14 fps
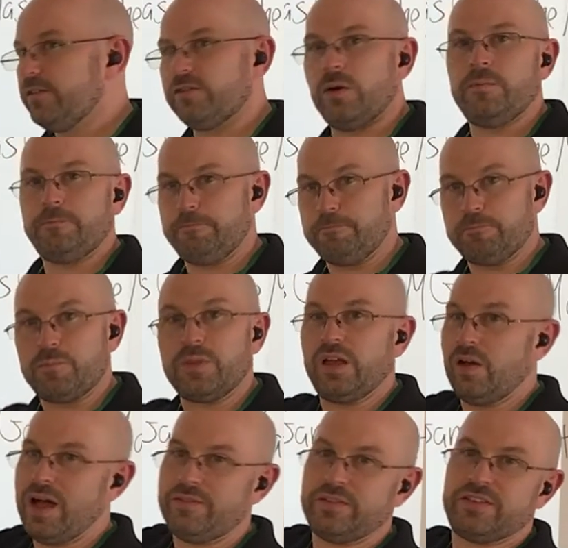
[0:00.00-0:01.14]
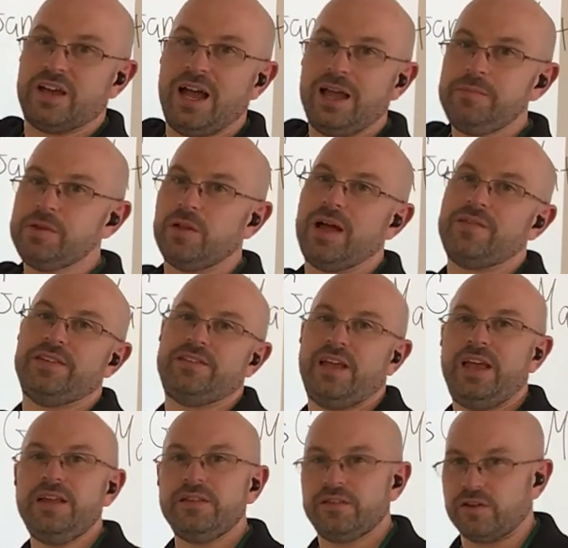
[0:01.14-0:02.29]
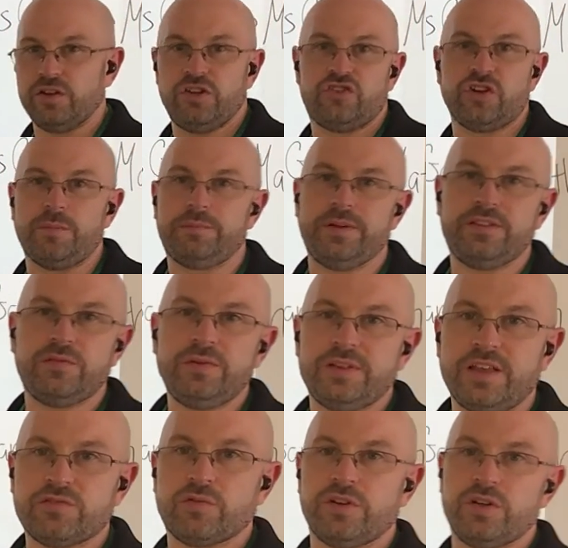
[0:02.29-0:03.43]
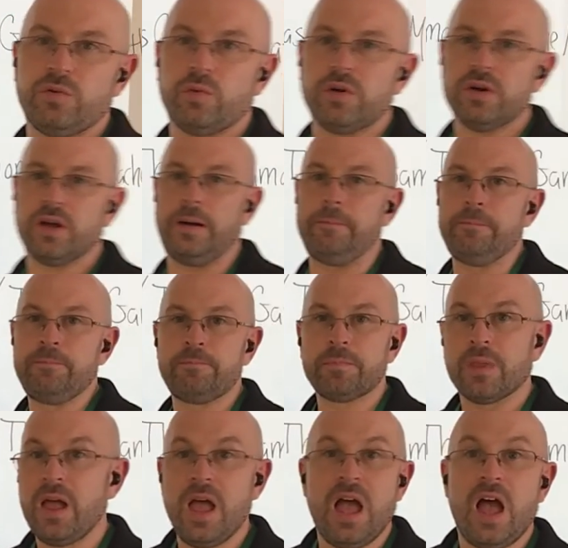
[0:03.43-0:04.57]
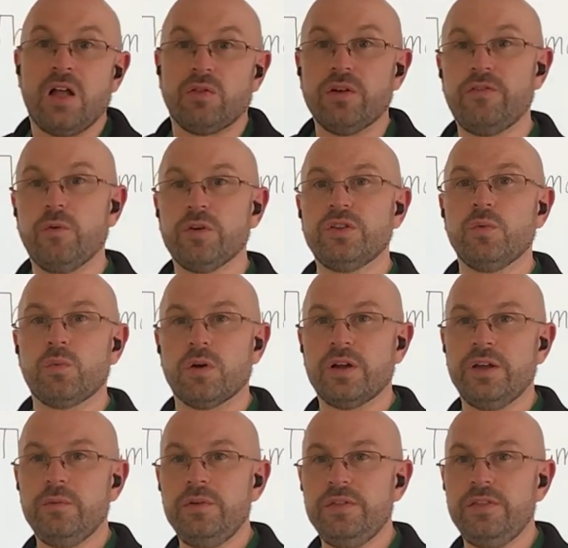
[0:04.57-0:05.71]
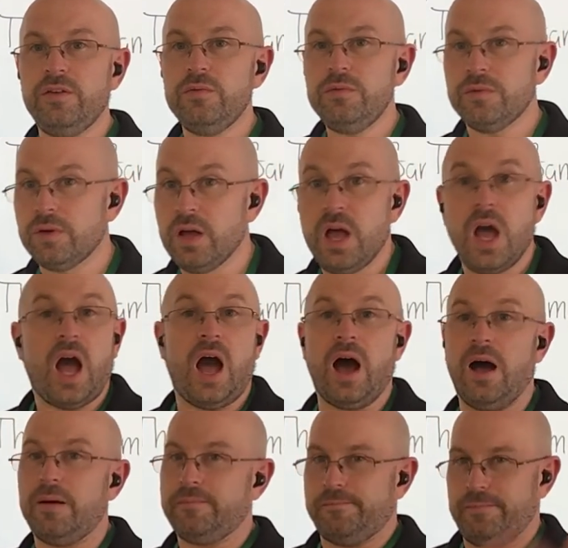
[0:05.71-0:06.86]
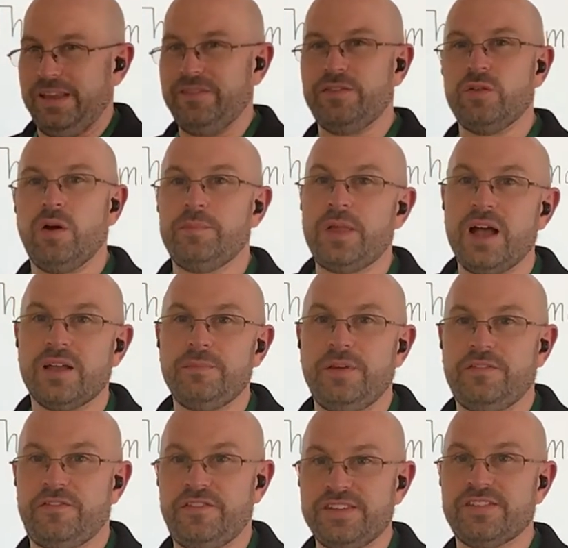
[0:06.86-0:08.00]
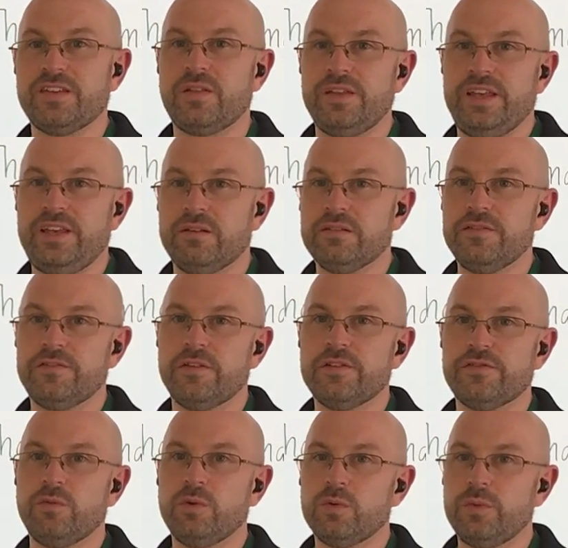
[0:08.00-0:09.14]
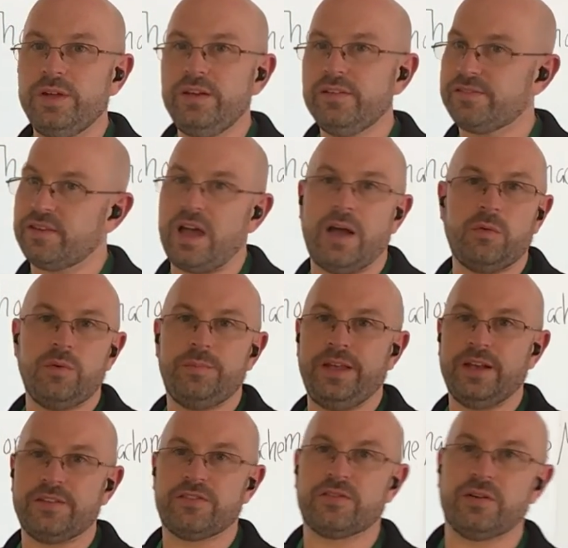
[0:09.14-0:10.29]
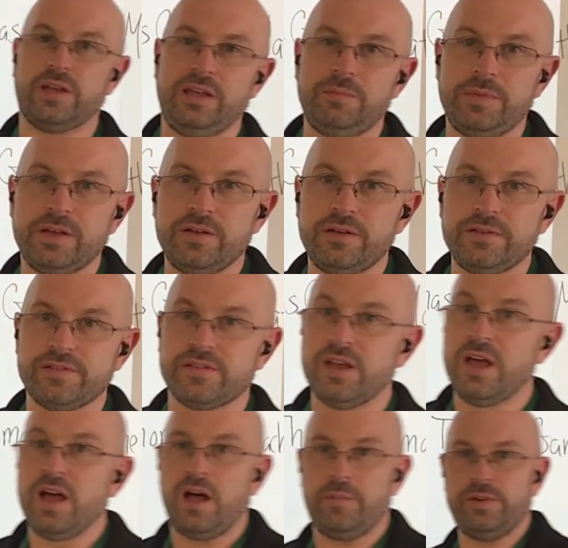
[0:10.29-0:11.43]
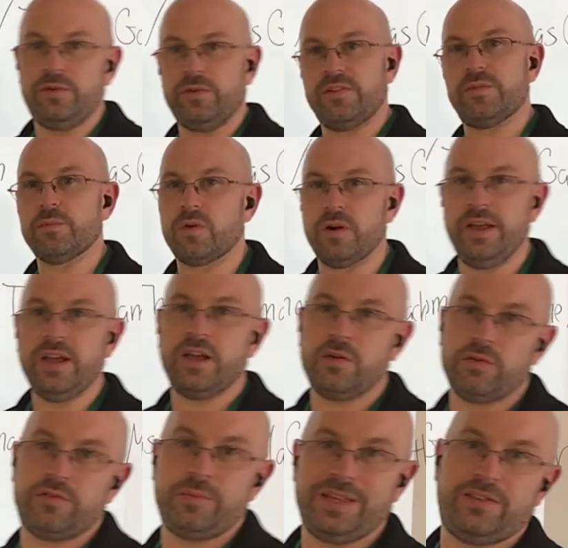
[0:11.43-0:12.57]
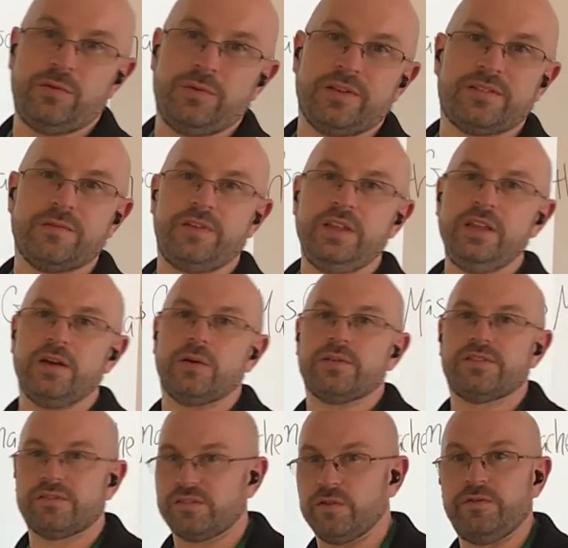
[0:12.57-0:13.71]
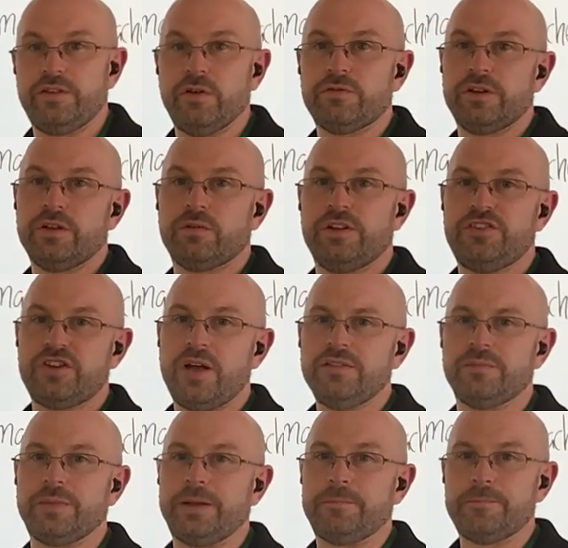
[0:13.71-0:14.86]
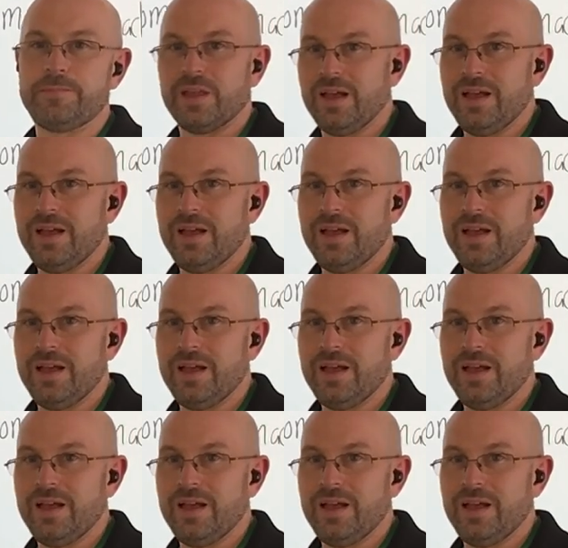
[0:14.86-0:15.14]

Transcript: So you'll have a time, you'll have a date. You're going to jump into it, and that's what you're going to work on. Look forward to working with you. Even though I'm not going to be physically here the first 4 weeks, I will be answering emails. I'll be doing some grading. I'll be doing some videos. So feel free to reach out to me.